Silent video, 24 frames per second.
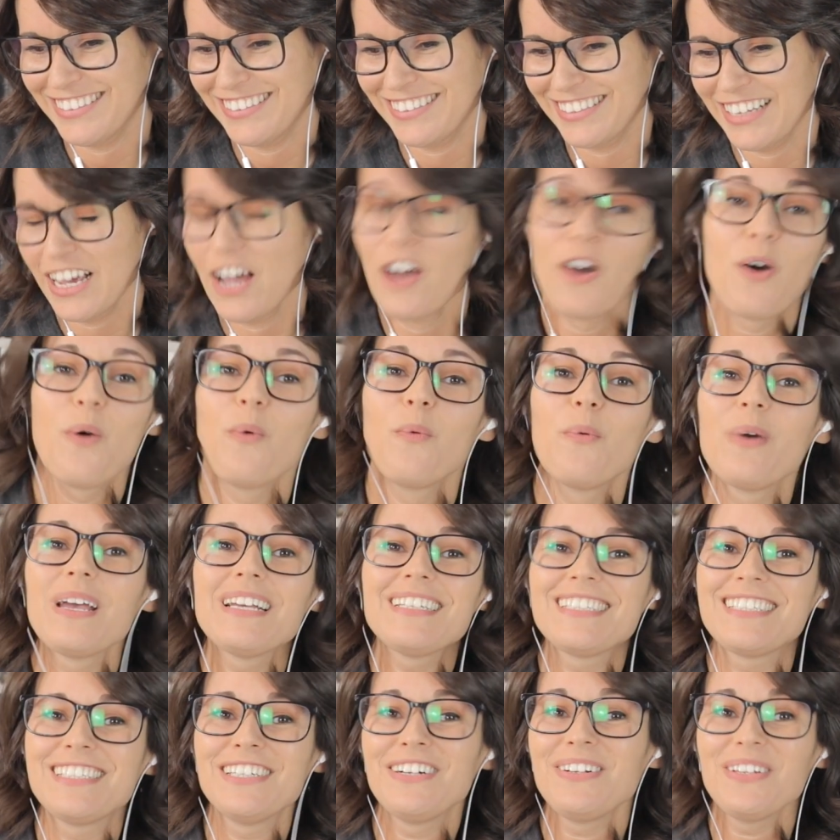and
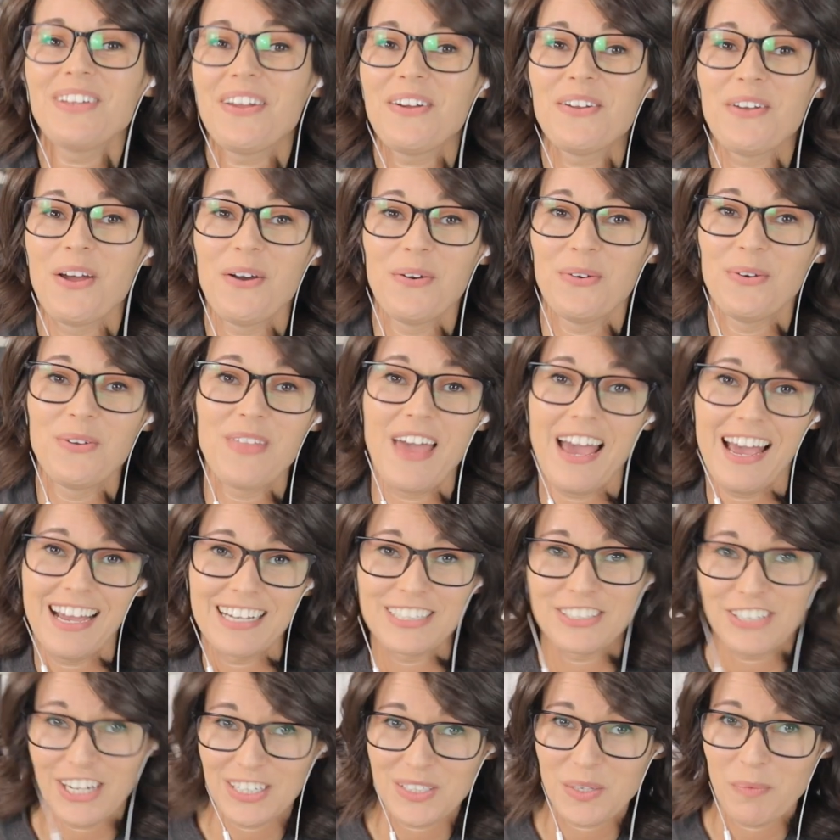we still don't know who the
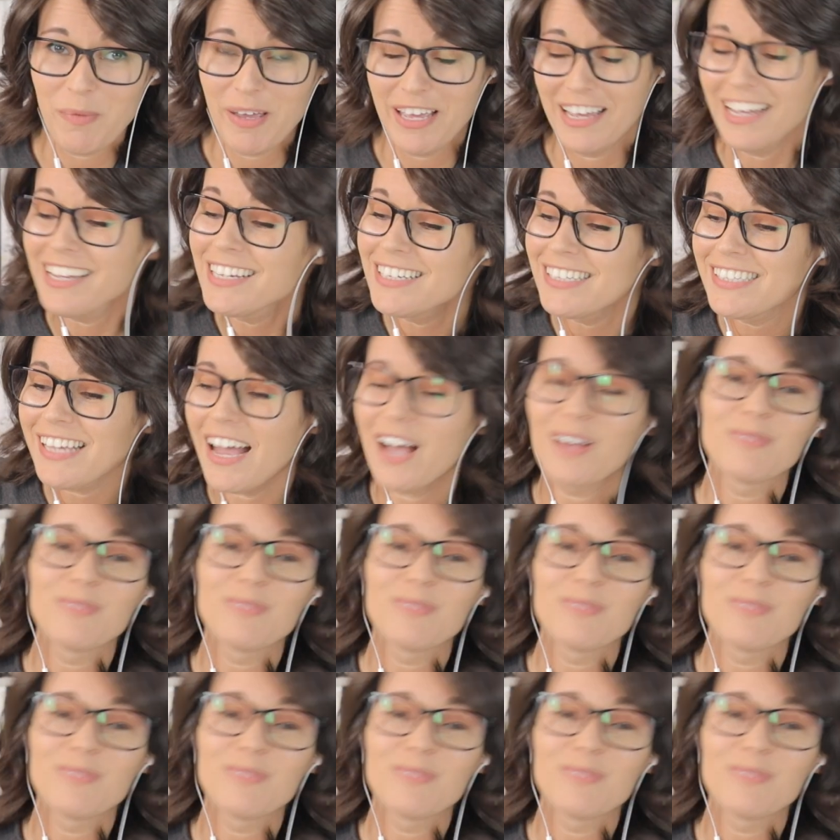heck Jesiba is.